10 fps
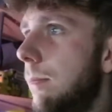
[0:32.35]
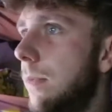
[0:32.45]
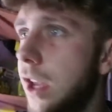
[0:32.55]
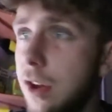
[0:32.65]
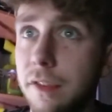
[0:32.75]

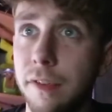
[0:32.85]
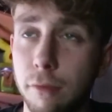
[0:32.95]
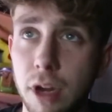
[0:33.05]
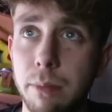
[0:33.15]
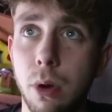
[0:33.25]
The other
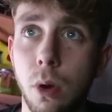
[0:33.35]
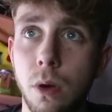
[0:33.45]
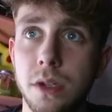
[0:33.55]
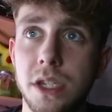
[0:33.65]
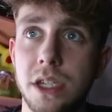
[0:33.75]
three
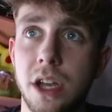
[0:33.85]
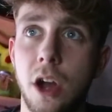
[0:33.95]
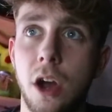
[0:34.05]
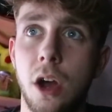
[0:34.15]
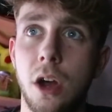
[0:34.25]
ports
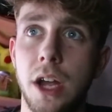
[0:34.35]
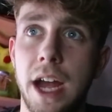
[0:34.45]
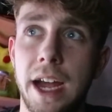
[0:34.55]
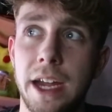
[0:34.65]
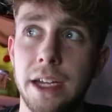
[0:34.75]
are
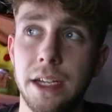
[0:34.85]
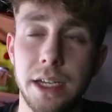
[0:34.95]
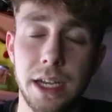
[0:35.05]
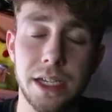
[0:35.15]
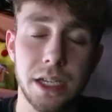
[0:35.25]

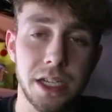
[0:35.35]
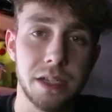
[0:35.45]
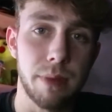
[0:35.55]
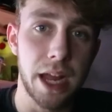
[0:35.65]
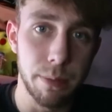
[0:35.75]
it's a
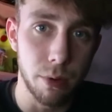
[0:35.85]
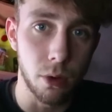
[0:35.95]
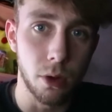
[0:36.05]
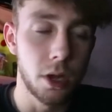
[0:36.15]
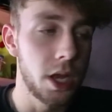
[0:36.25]
display port.